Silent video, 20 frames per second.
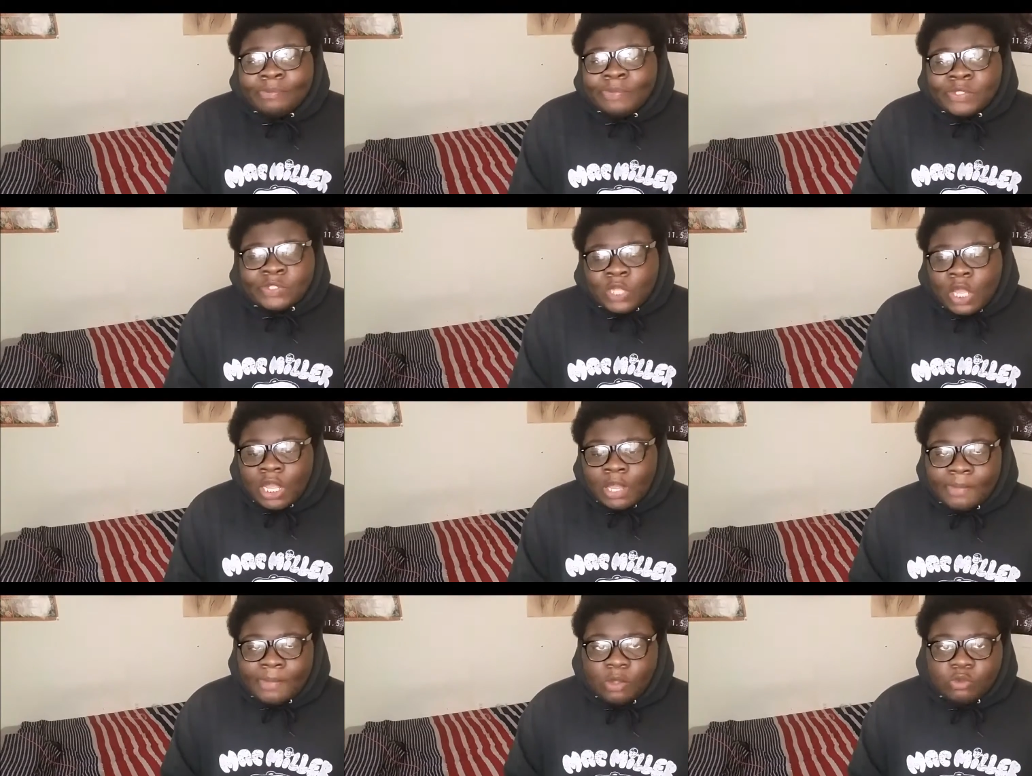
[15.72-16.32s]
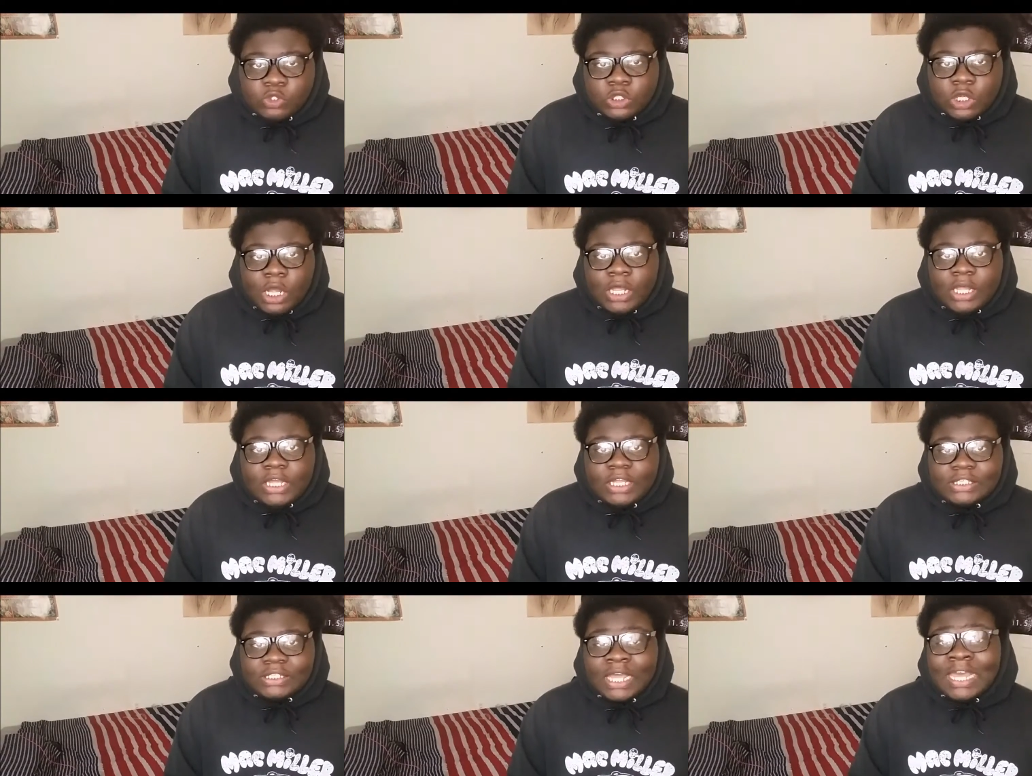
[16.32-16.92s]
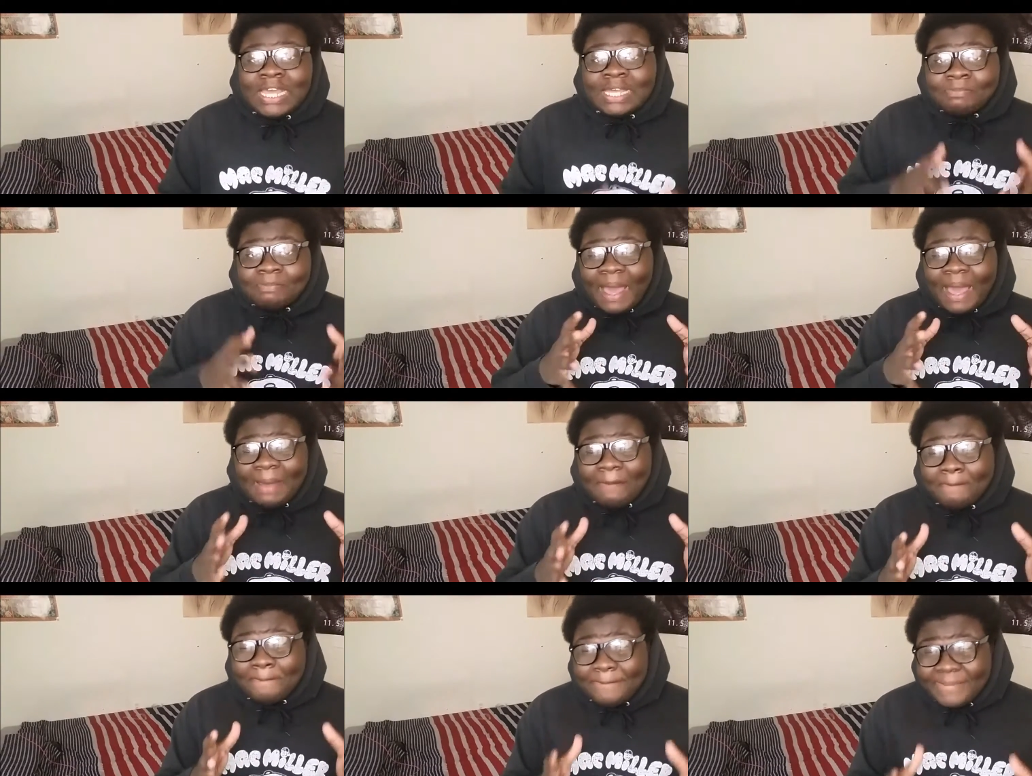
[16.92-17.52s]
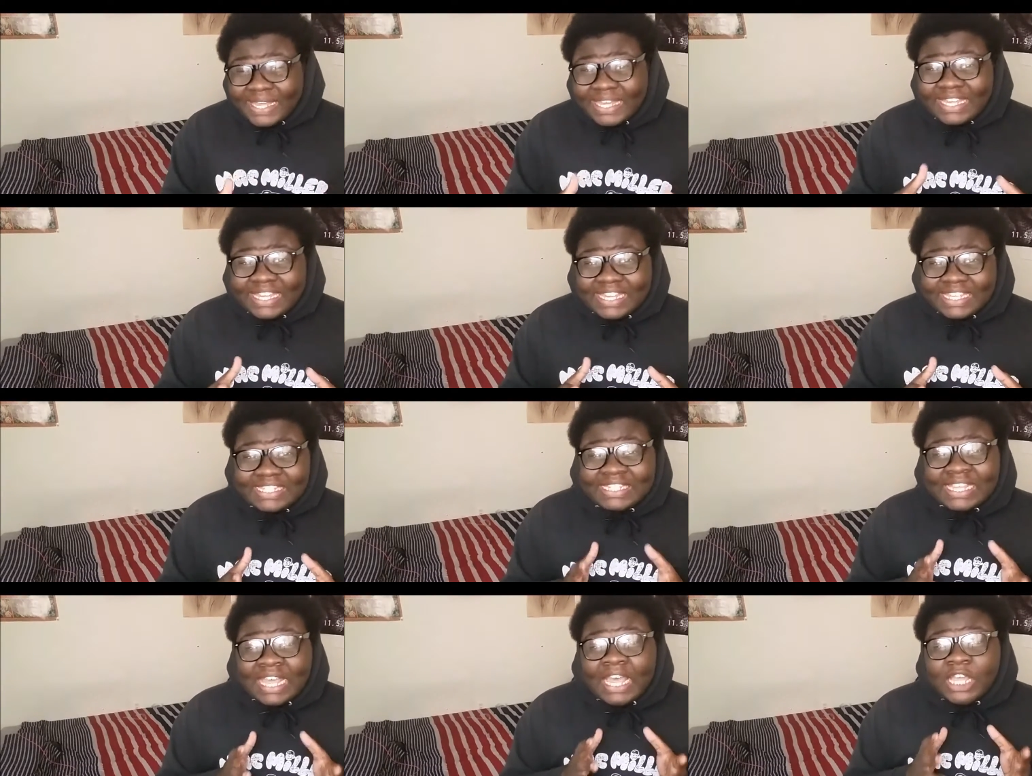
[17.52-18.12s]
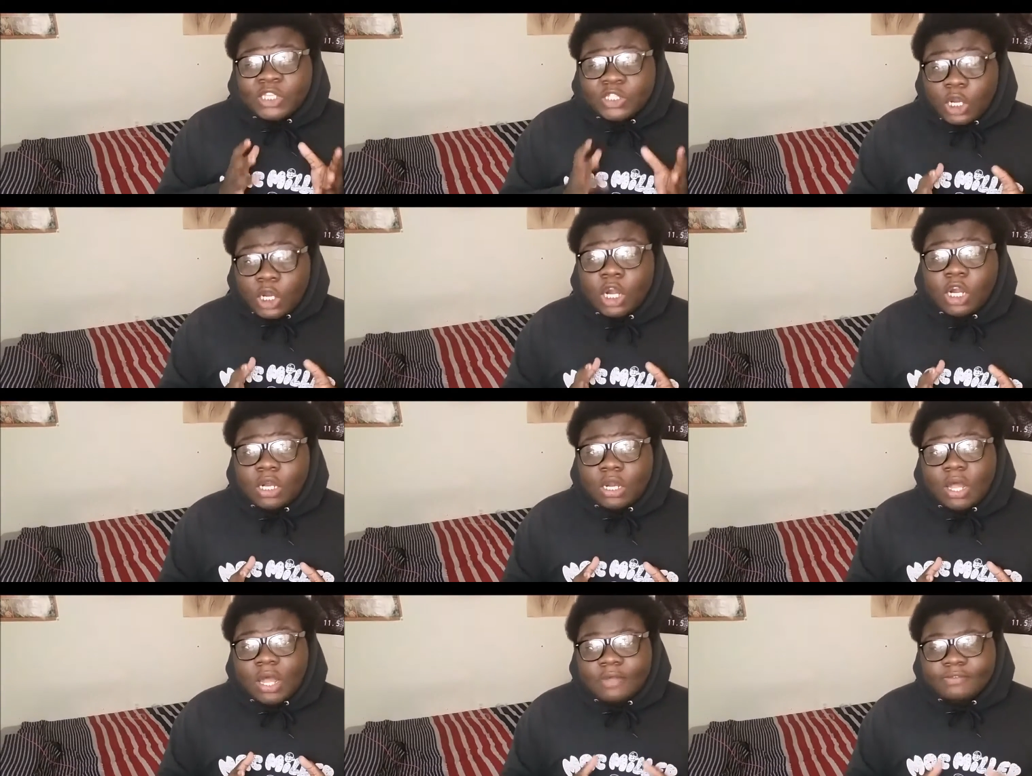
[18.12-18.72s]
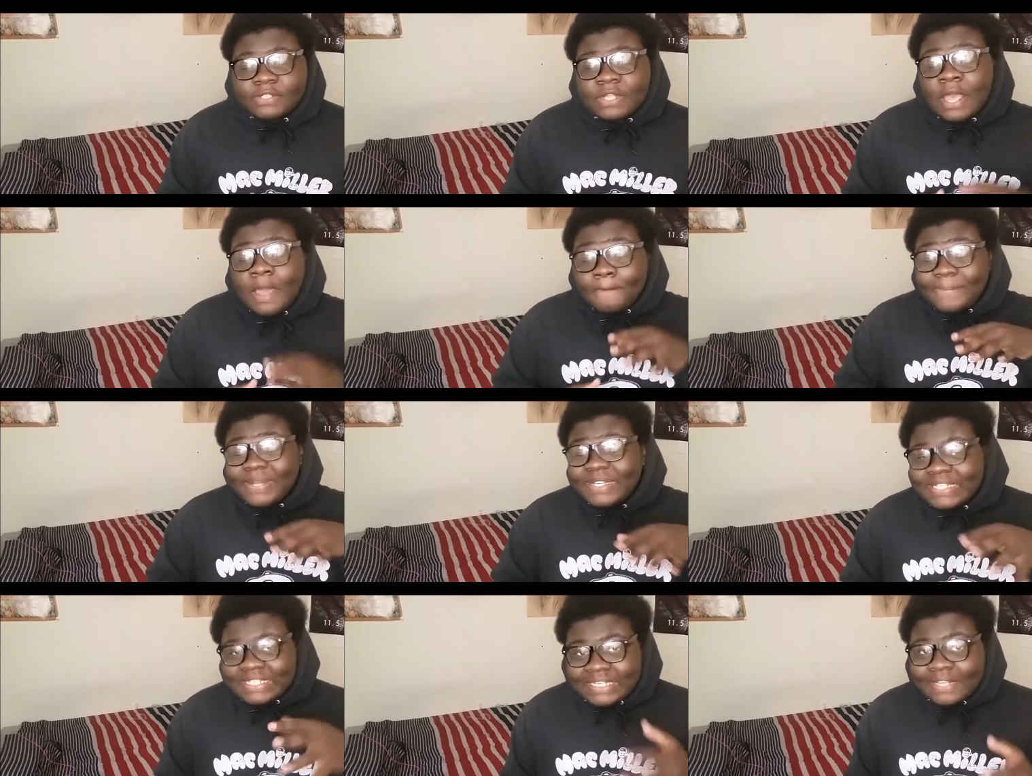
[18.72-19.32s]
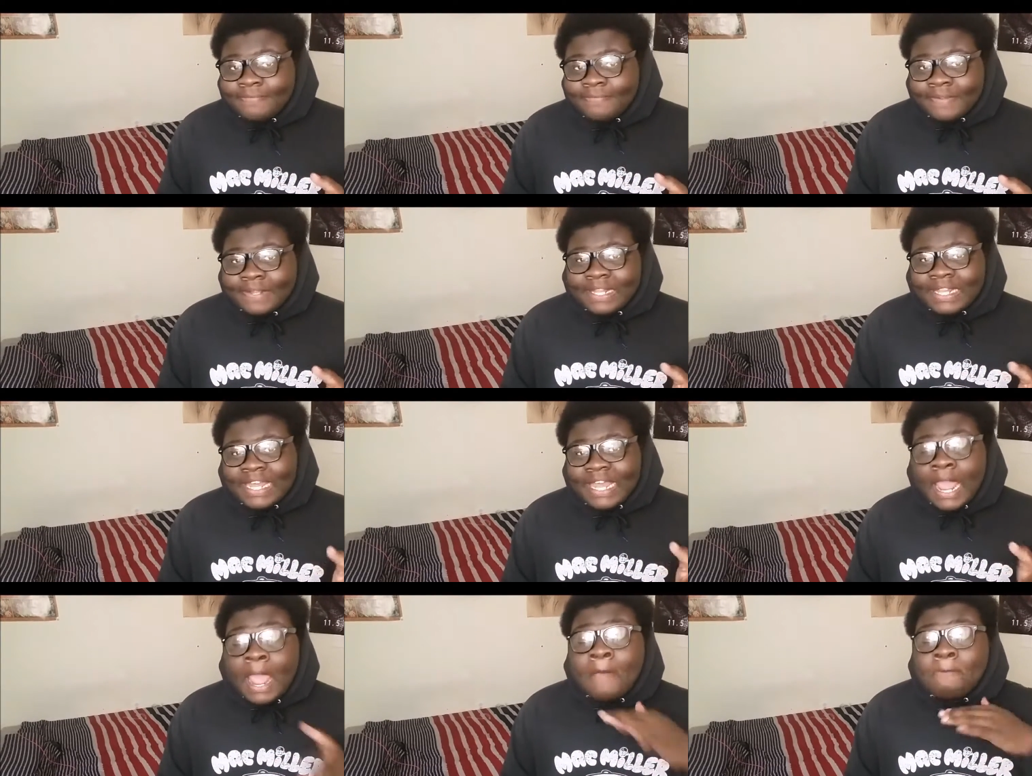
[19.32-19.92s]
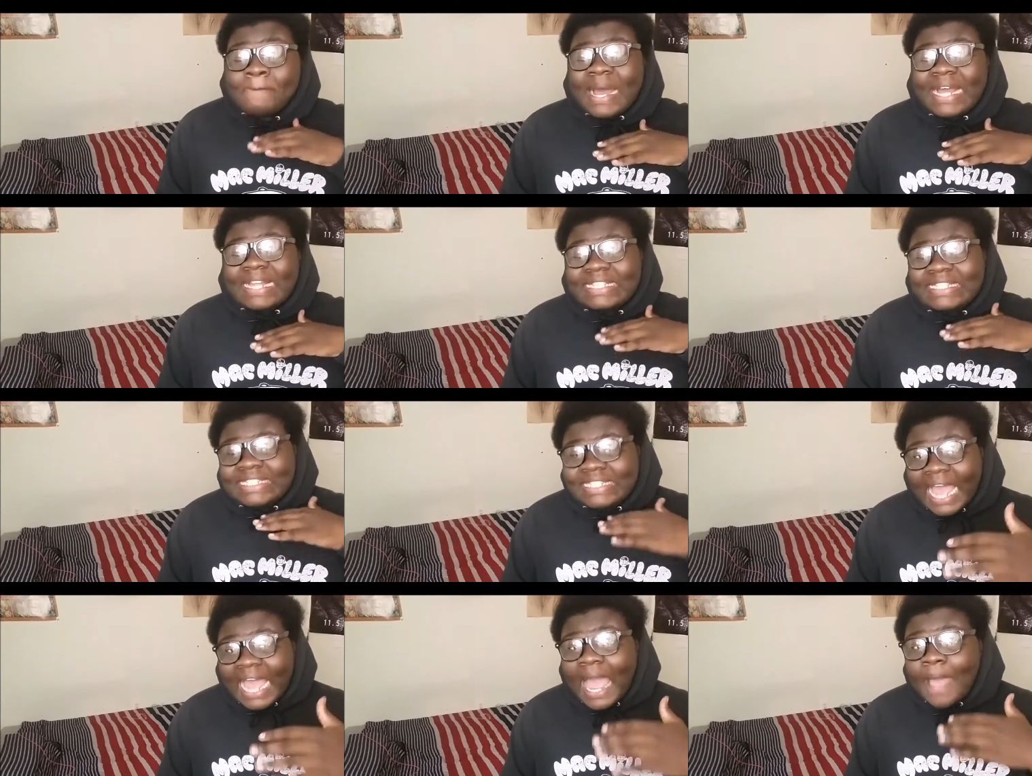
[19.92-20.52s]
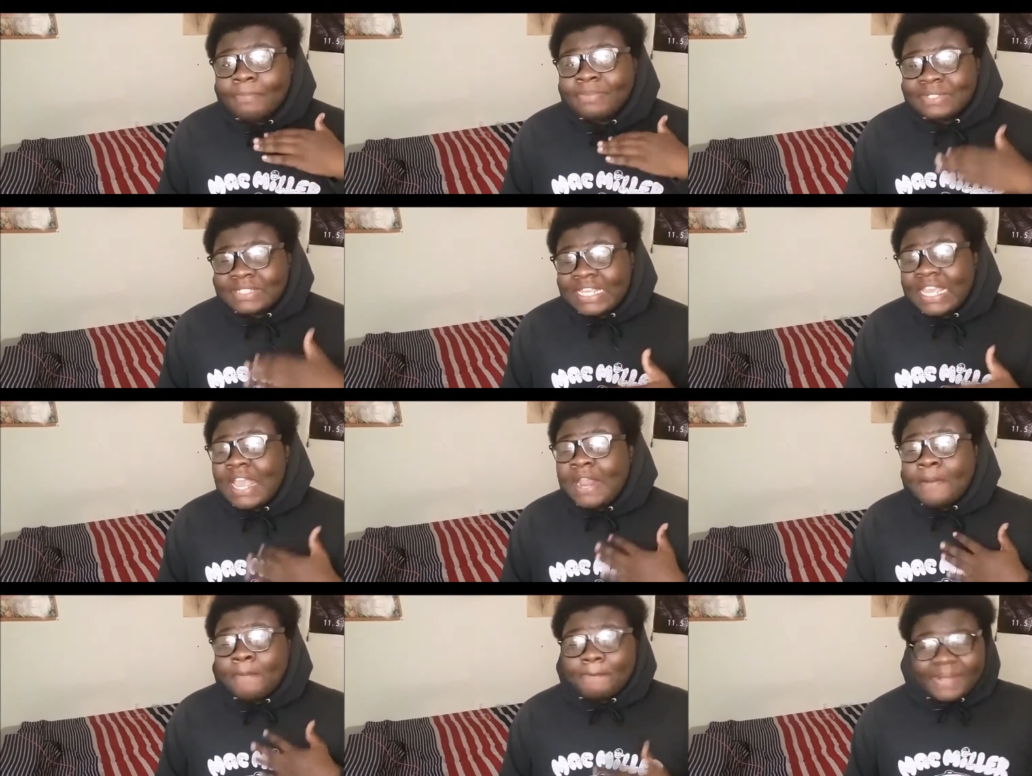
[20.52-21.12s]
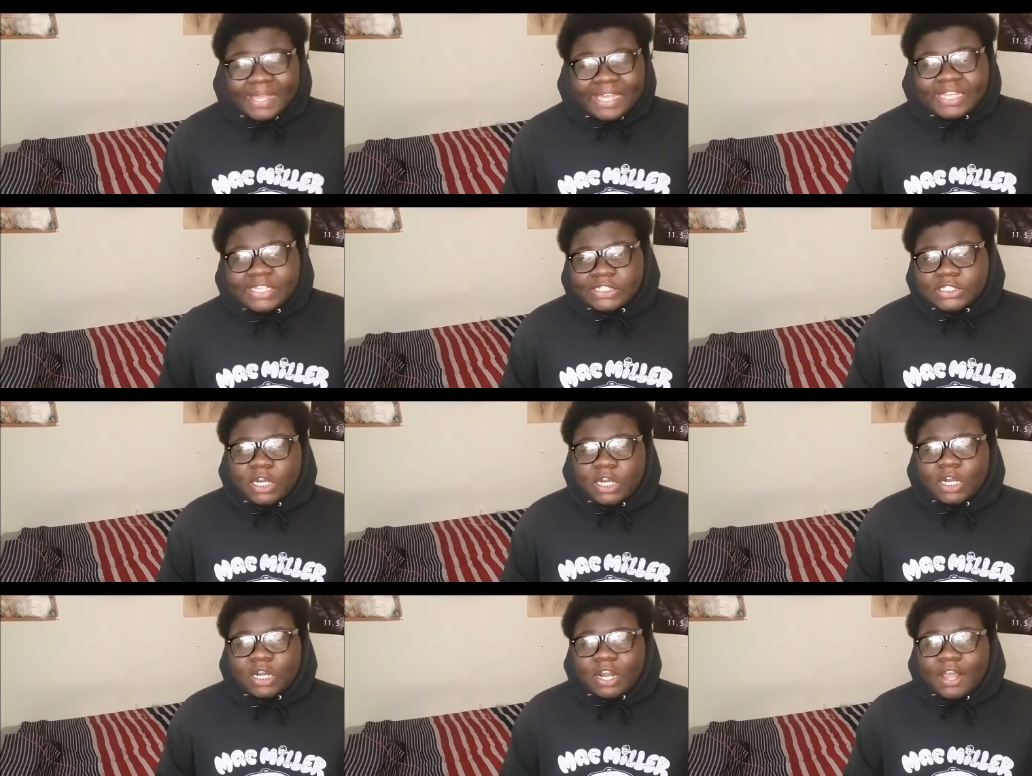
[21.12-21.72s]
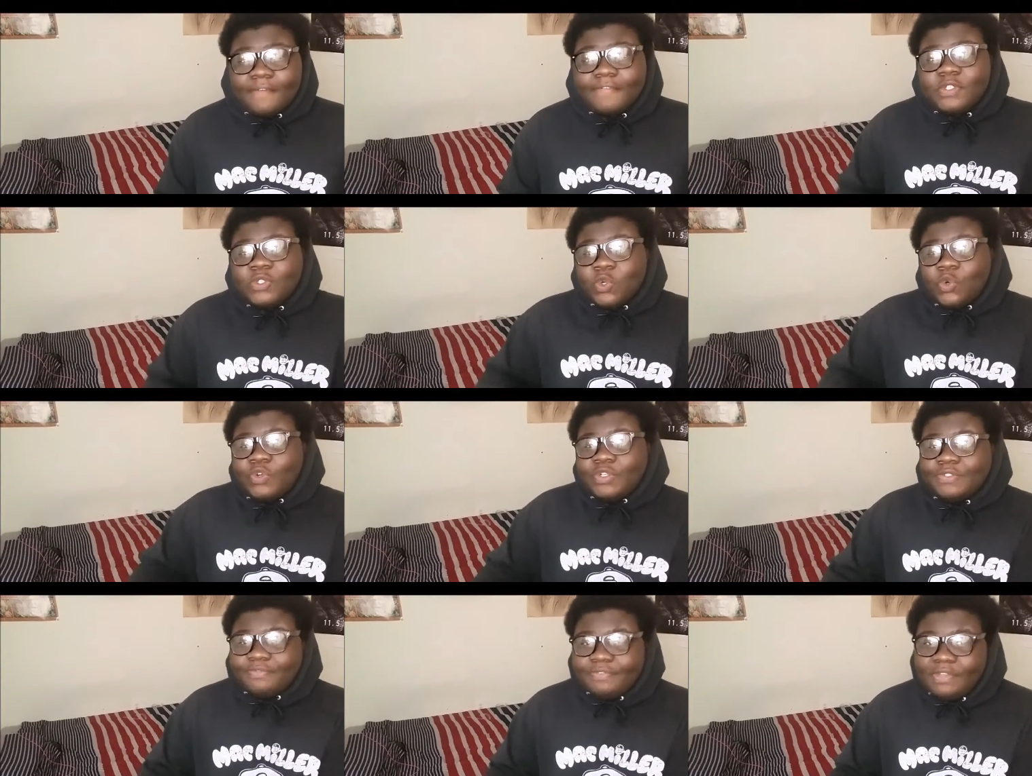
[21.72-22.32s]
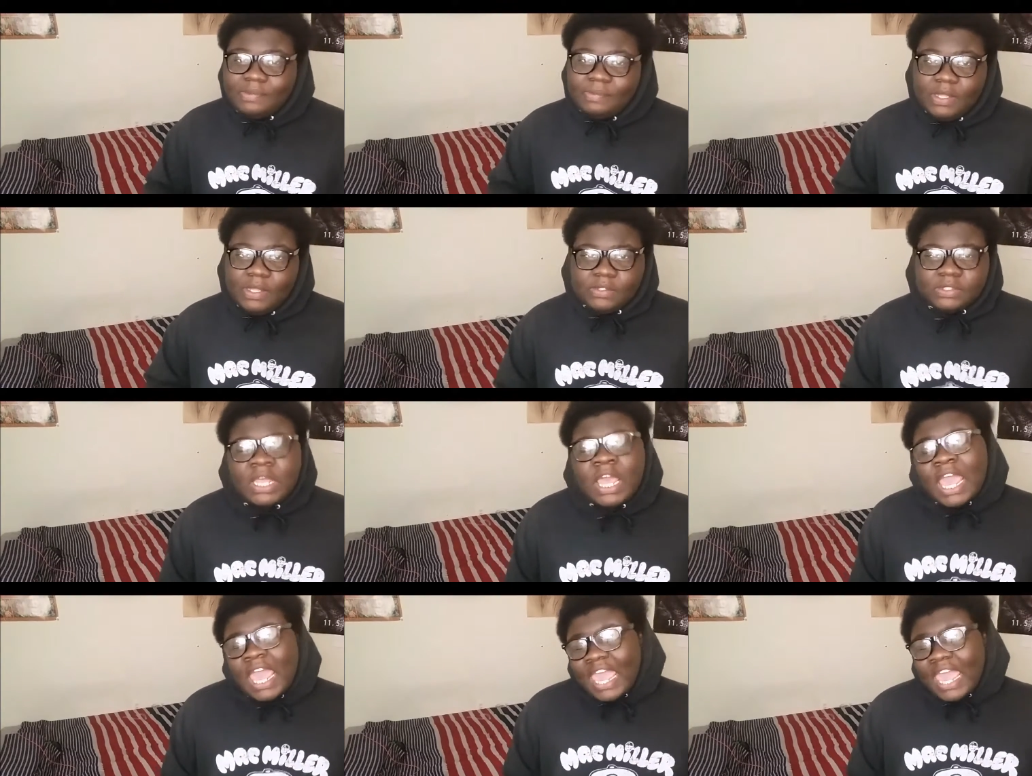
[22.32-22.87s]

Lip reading: to be talking about with y'all is my biggest turnoffs. Specifically, my top 10 biggest turnoffs towards females.